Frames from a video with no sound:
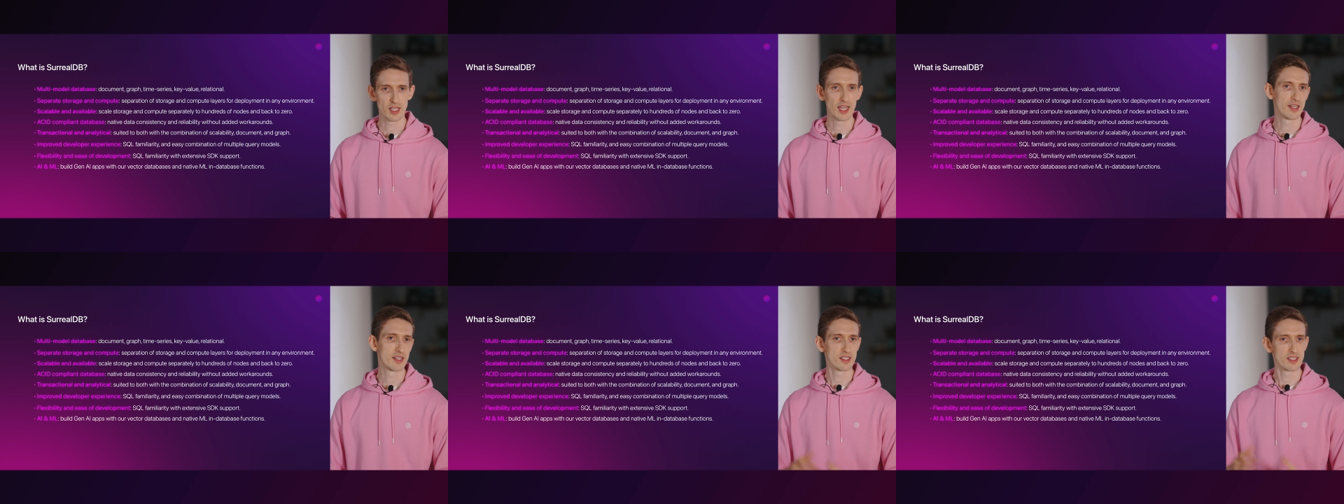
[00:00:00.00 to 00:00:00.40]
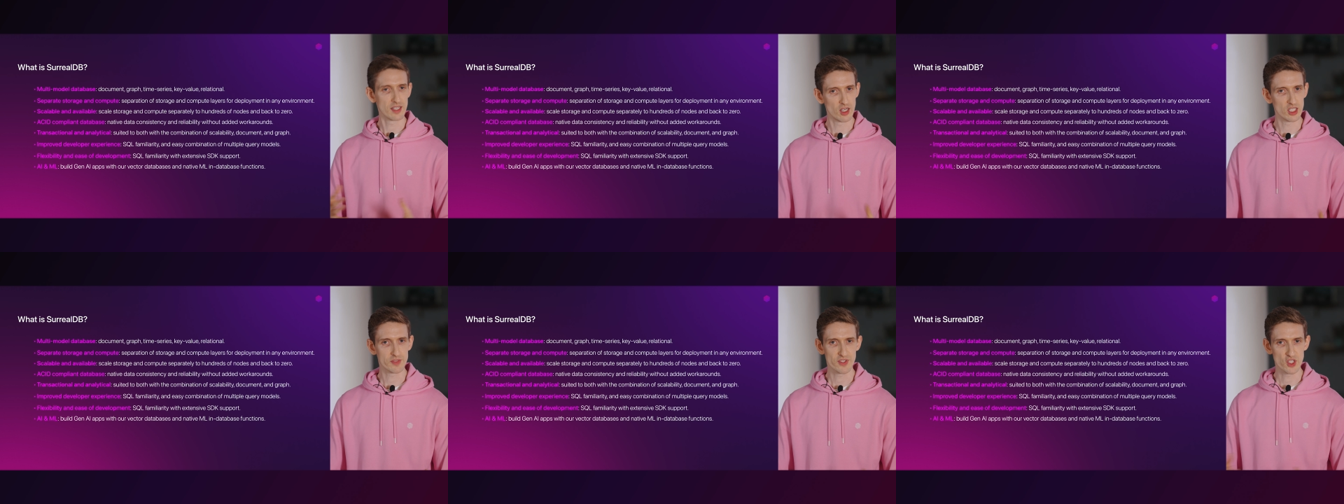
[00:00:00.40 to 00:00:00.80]
and
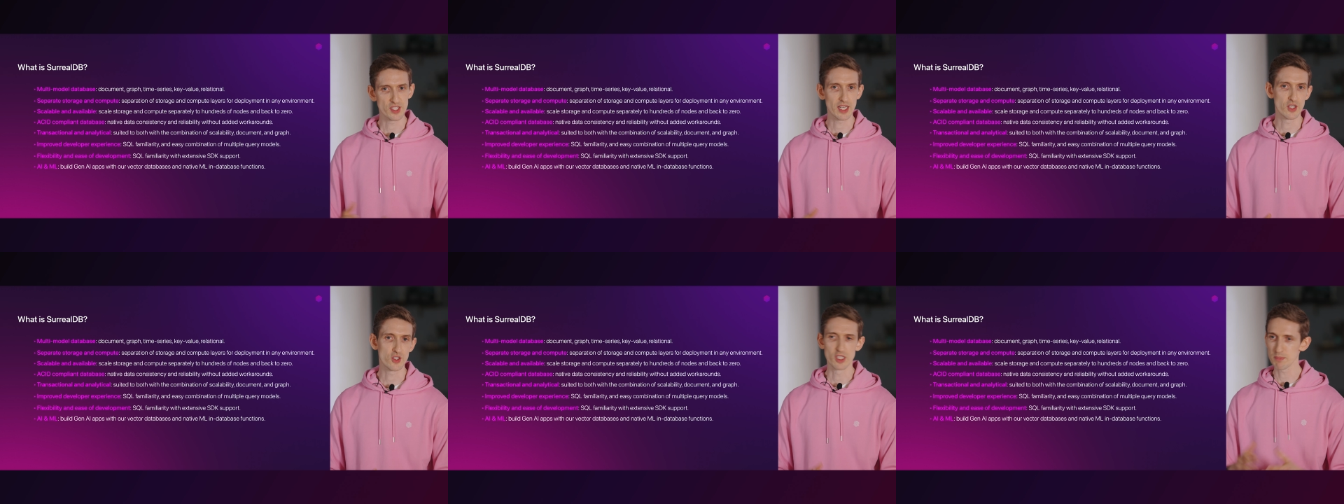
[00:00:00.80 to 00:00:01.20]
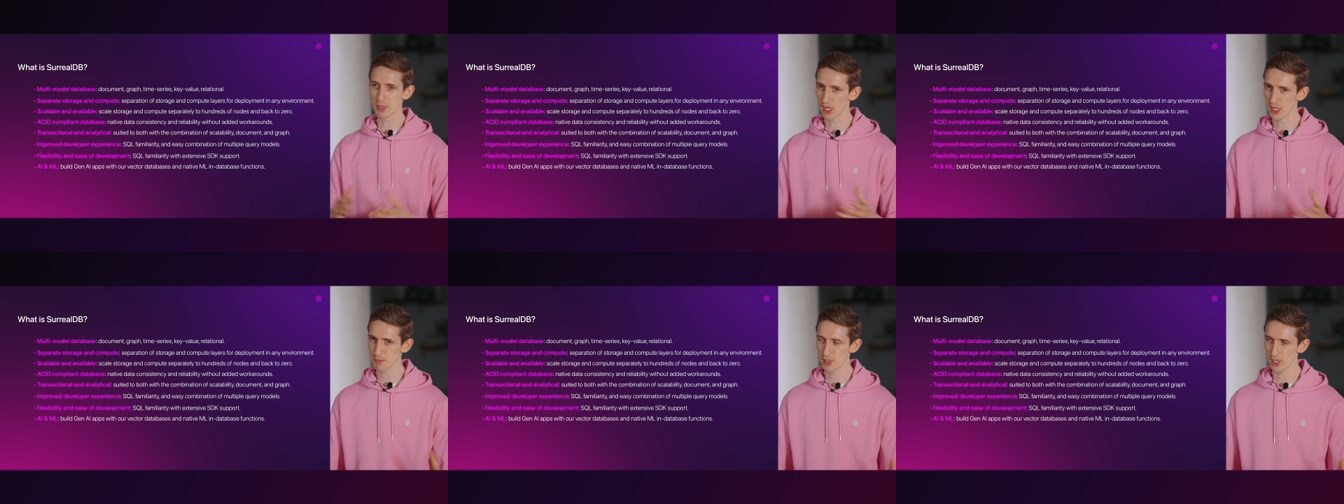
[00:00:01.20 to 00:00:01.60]
artificial intelligence
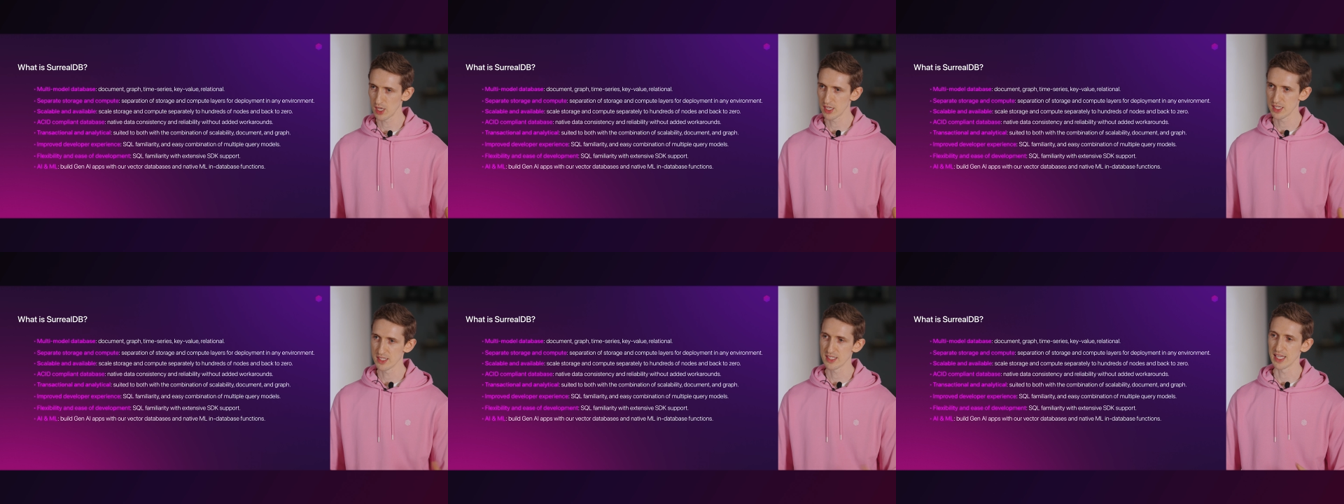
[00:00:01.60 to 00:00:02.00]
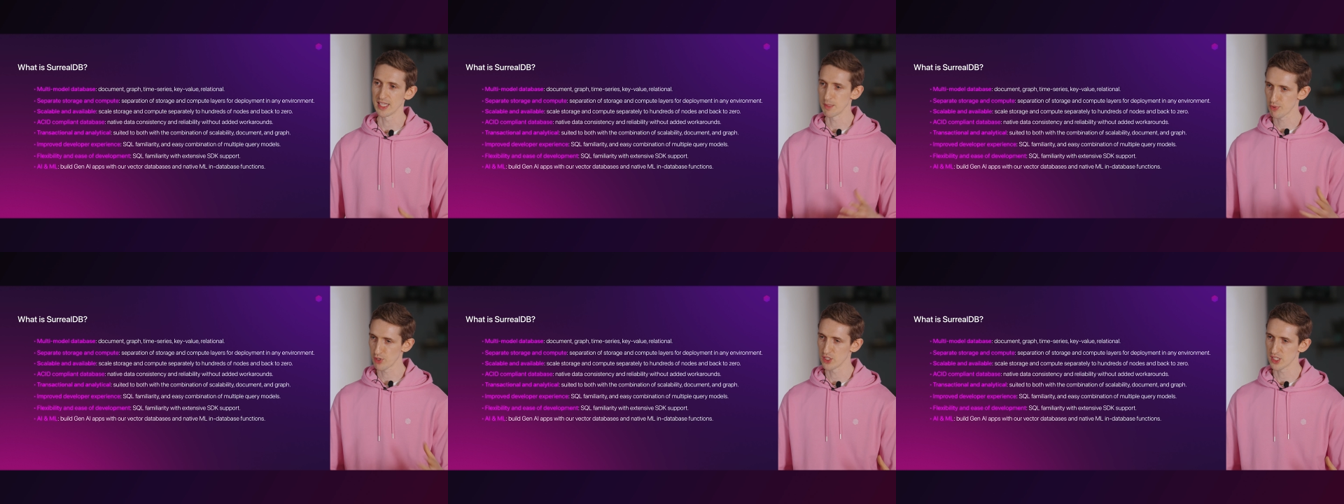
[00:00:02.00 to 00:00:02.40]
pipelines and
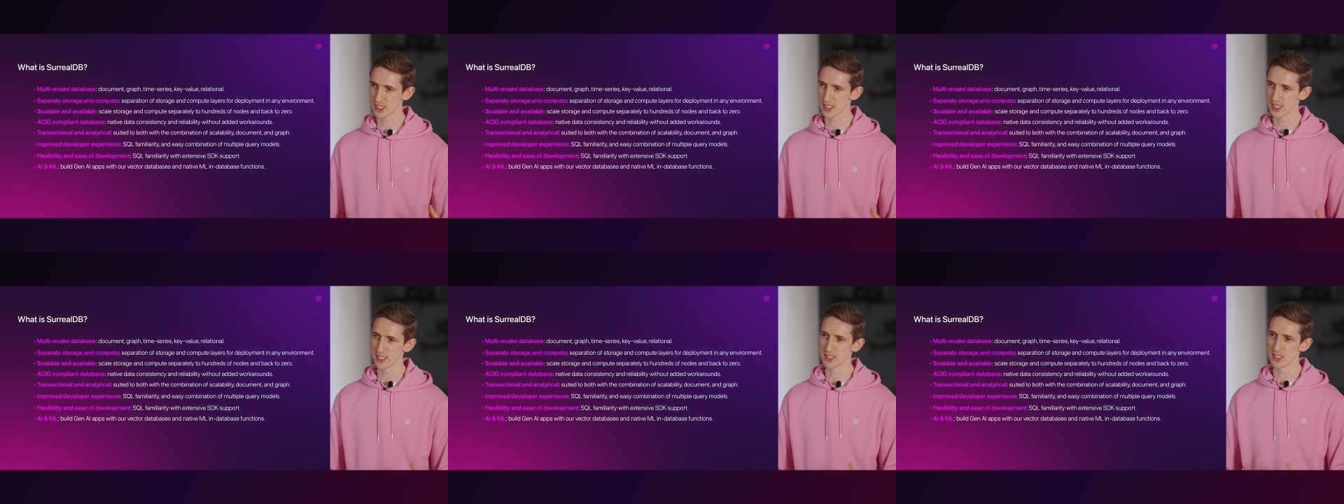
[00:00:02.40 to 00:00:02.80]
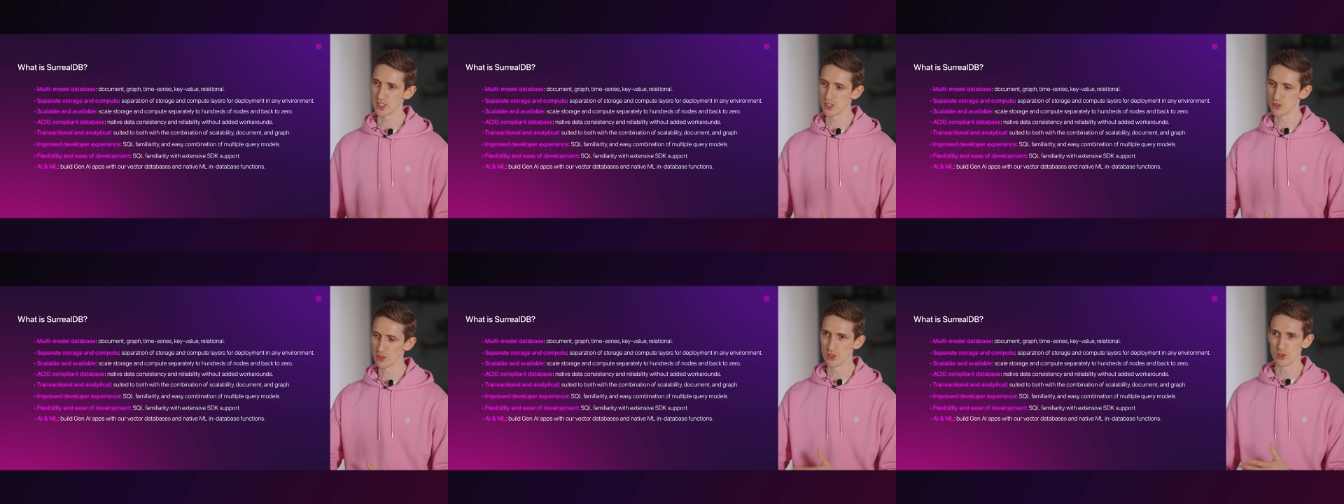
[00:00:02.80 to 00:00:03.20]
the processes that
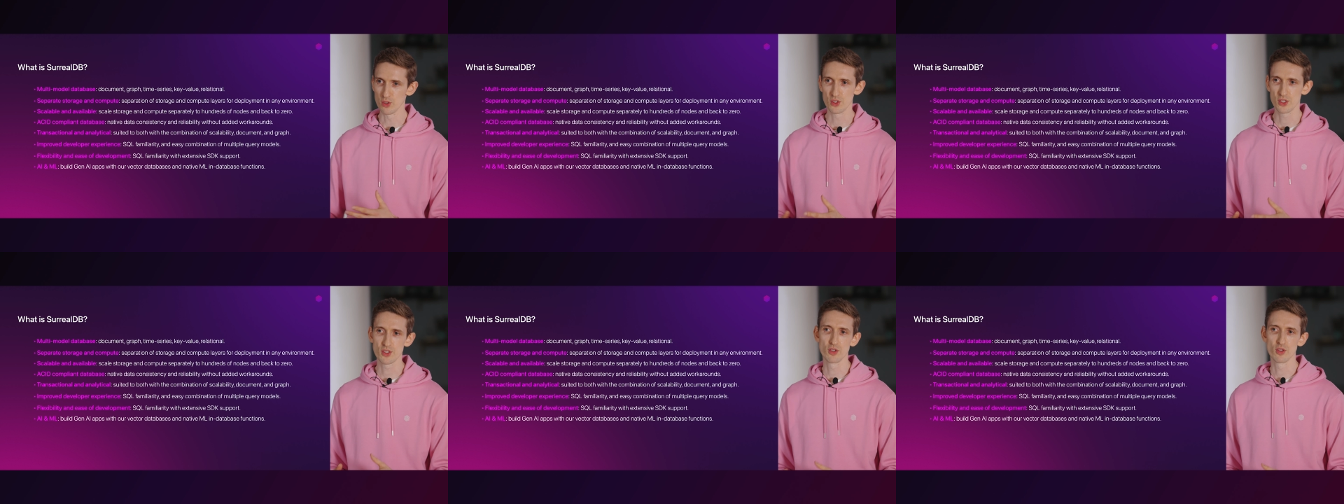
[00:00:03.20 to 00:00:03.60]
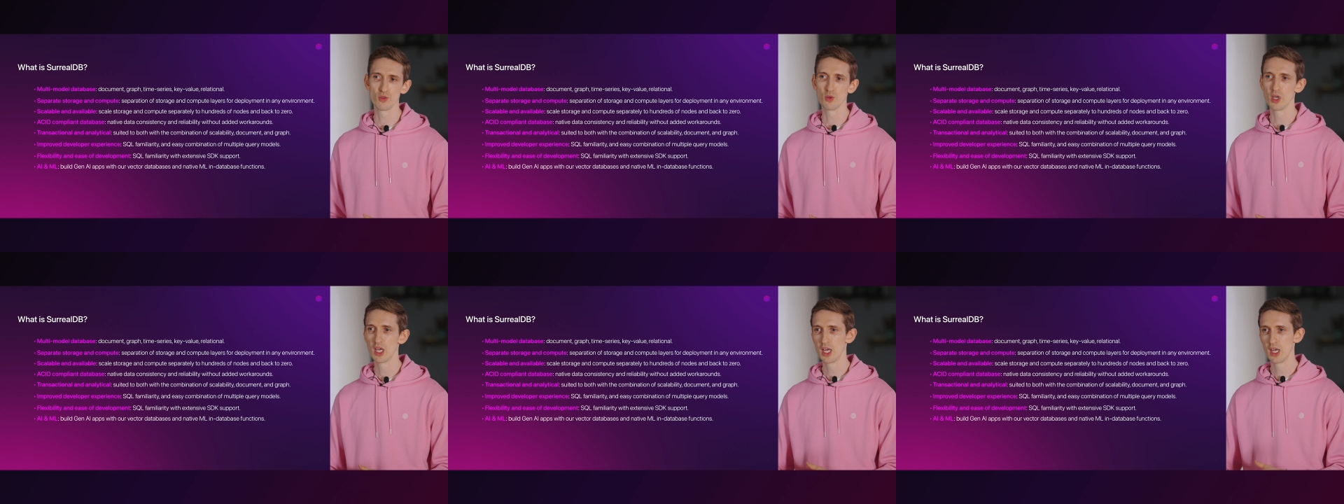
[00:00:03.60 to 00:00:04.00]
you use to